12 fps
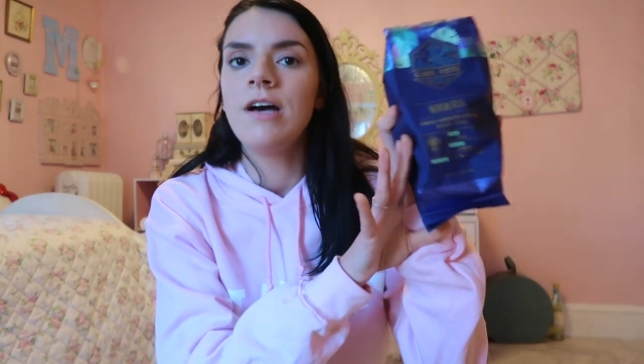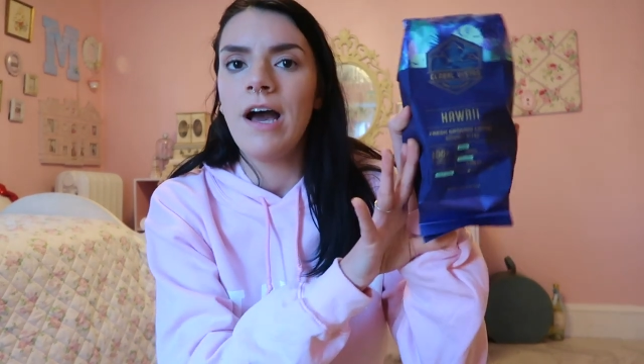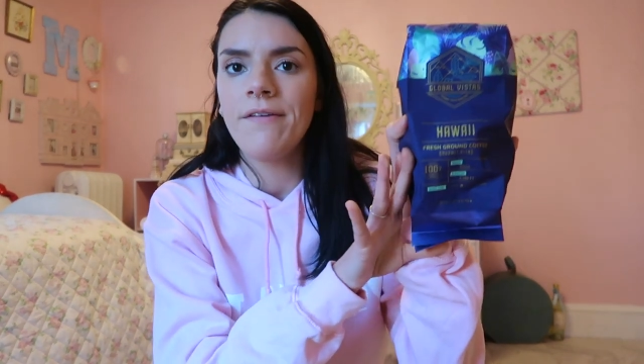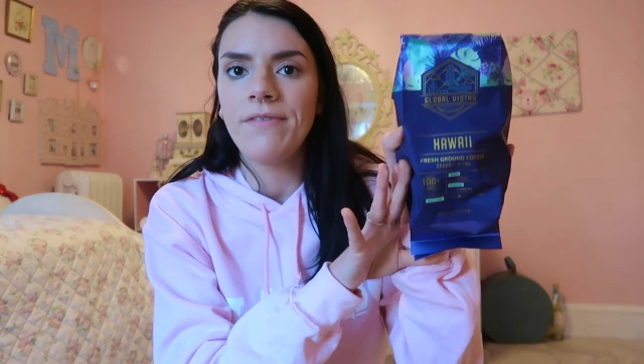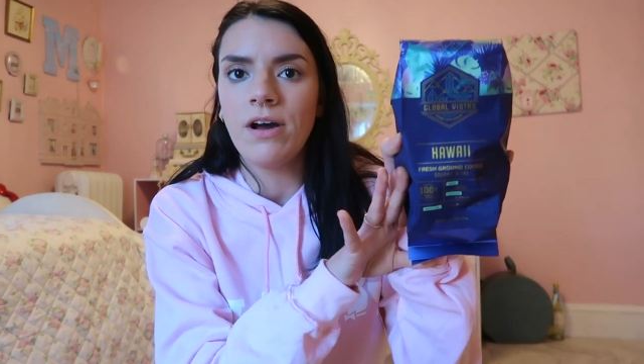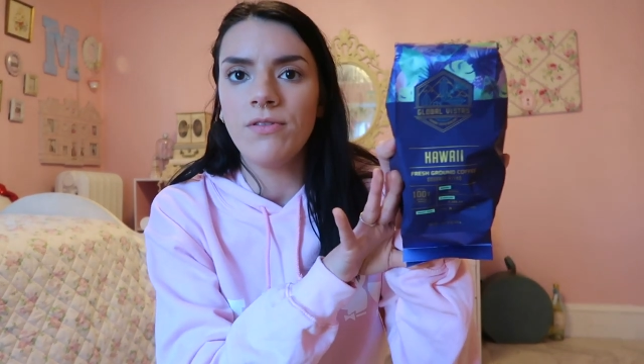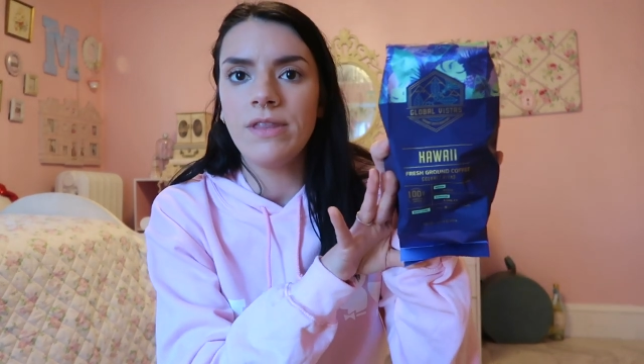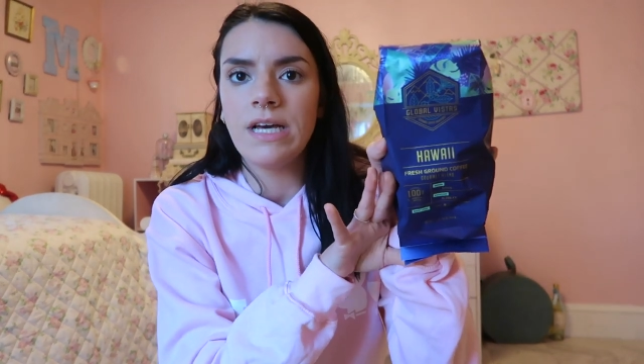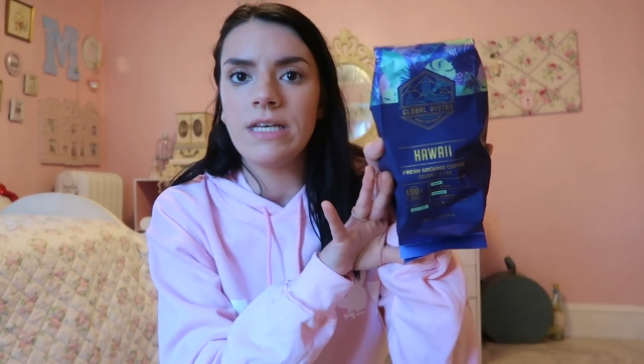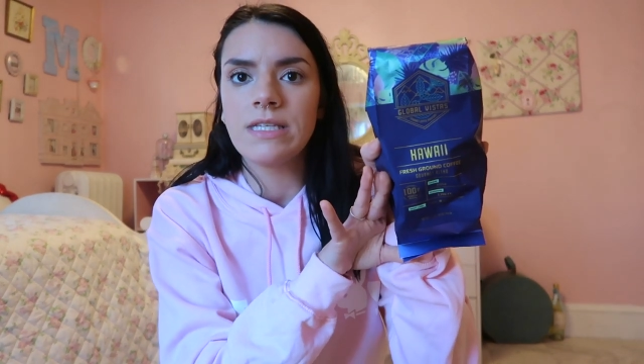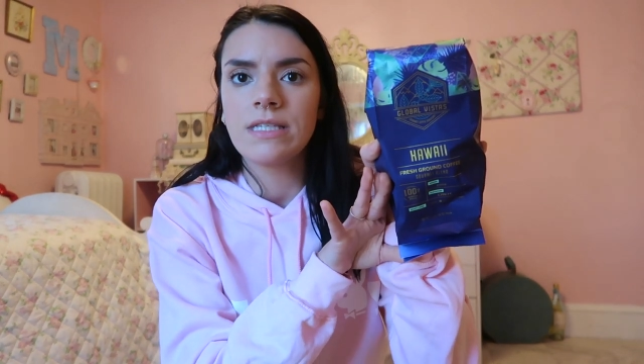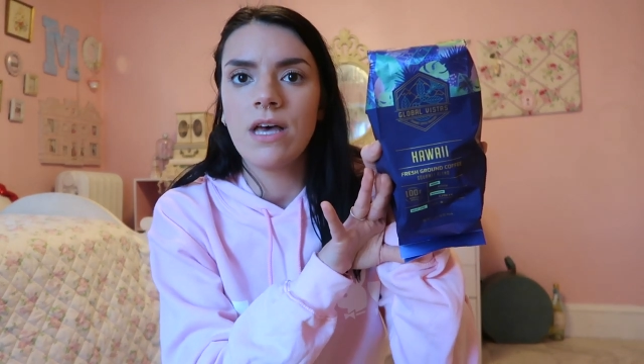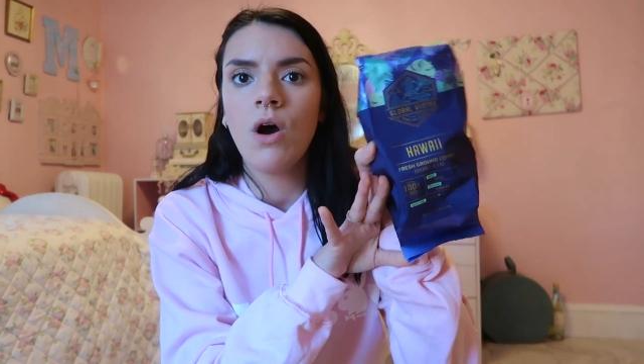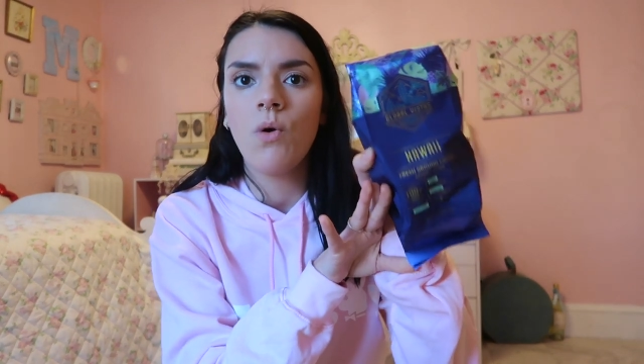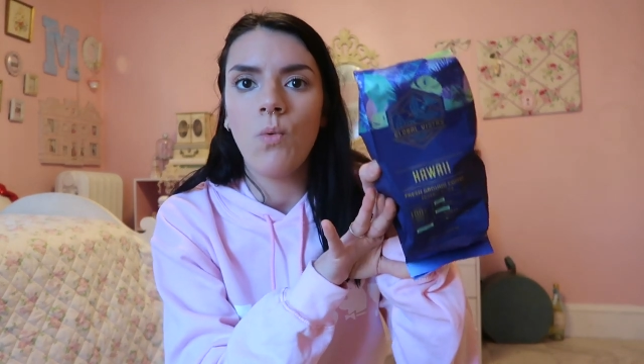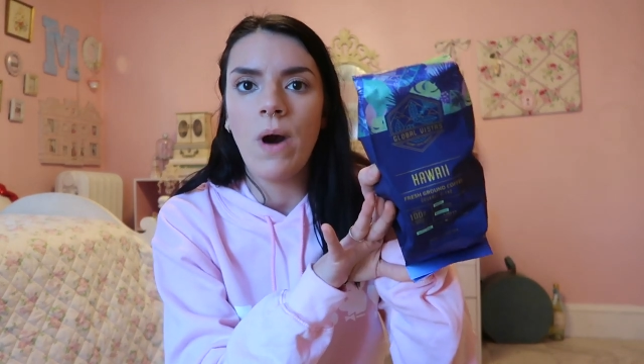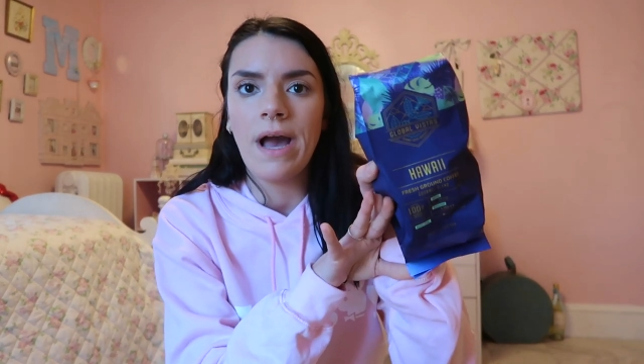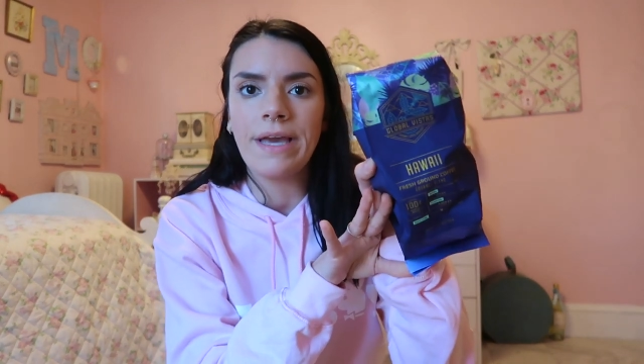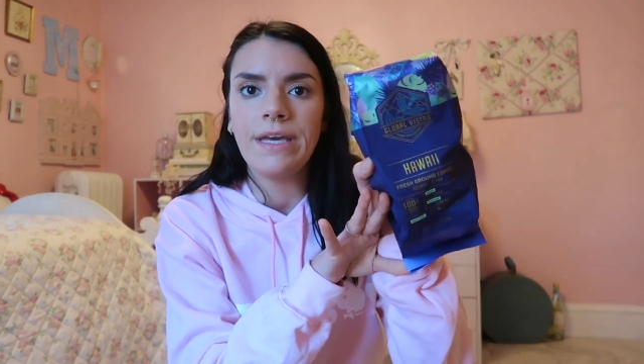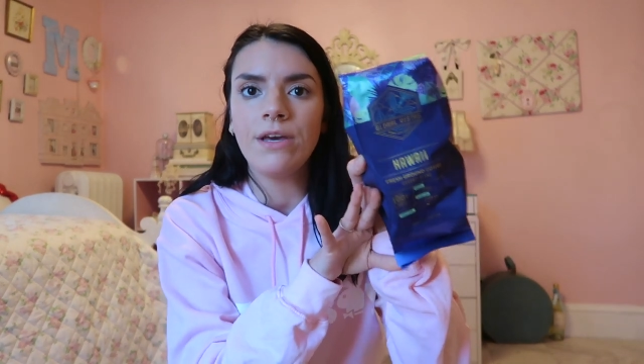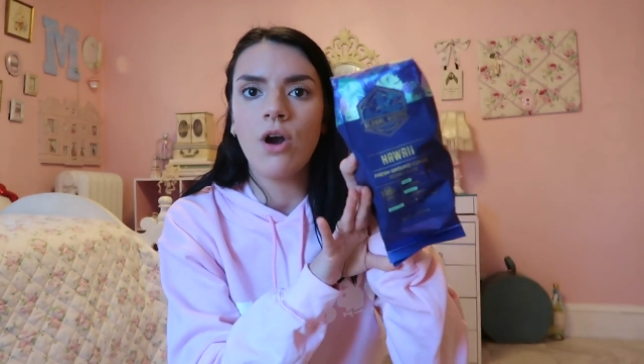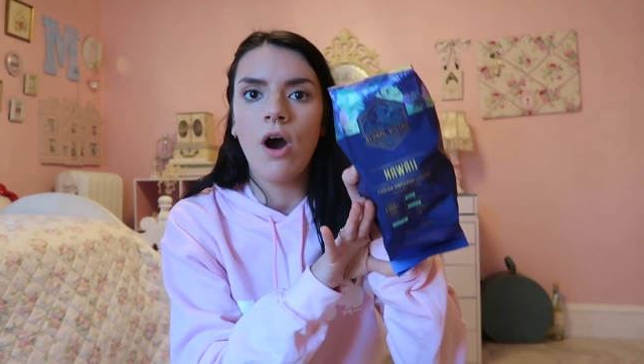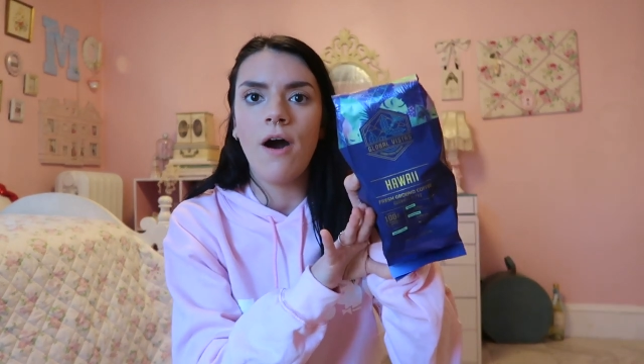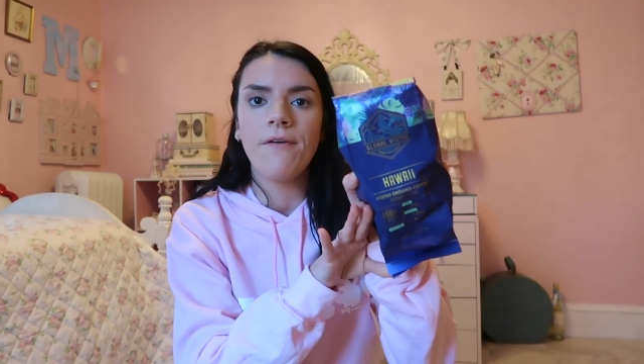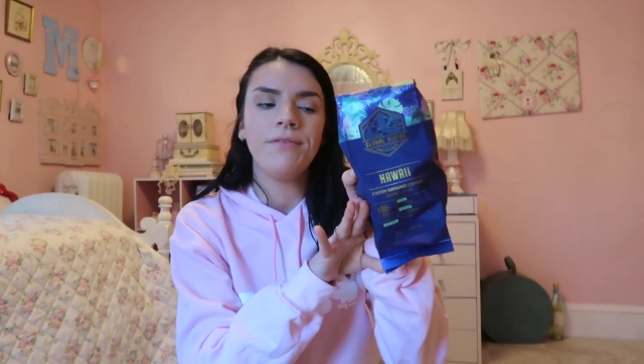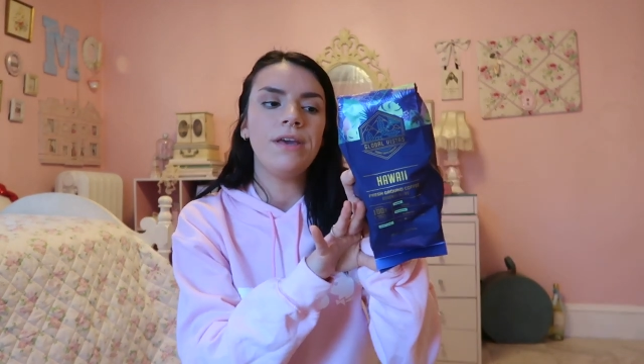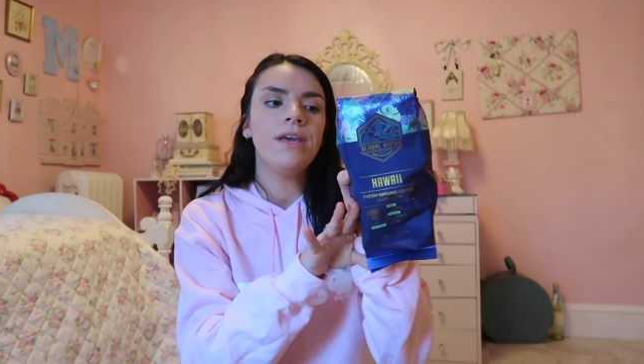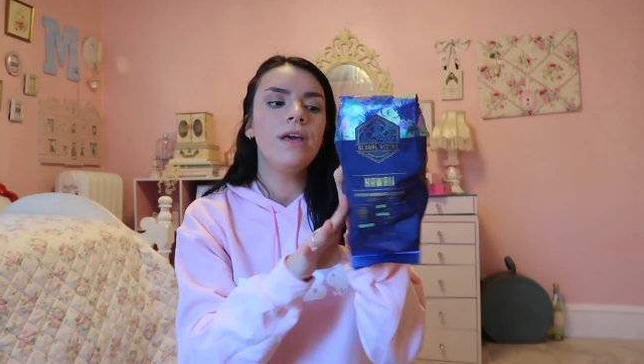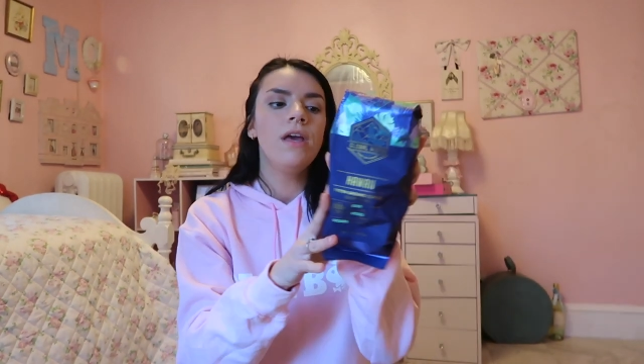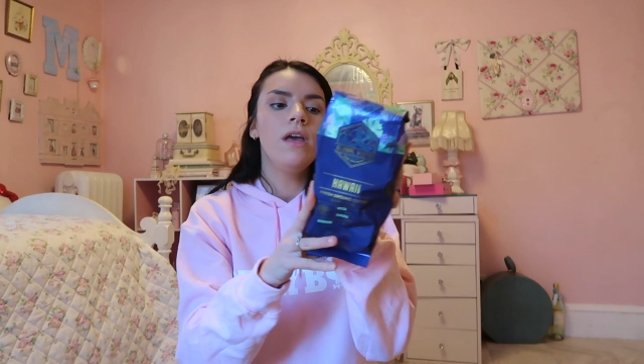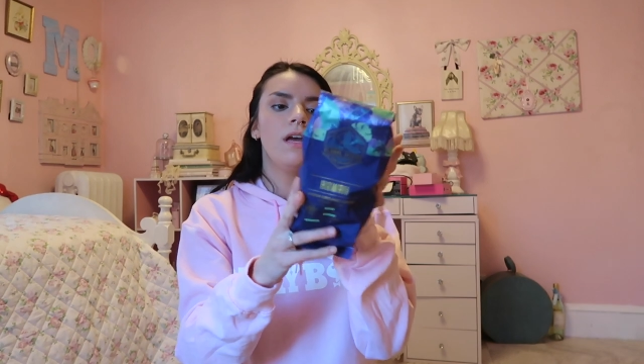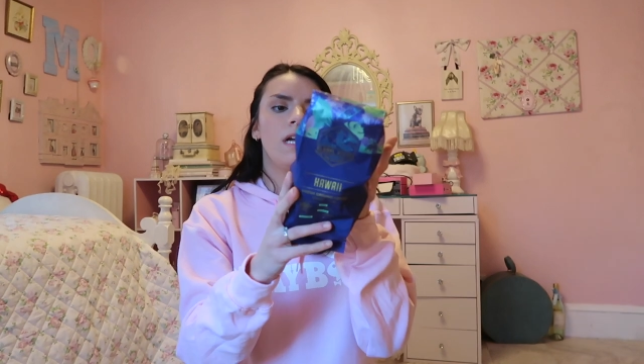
I found this Hawaii coffee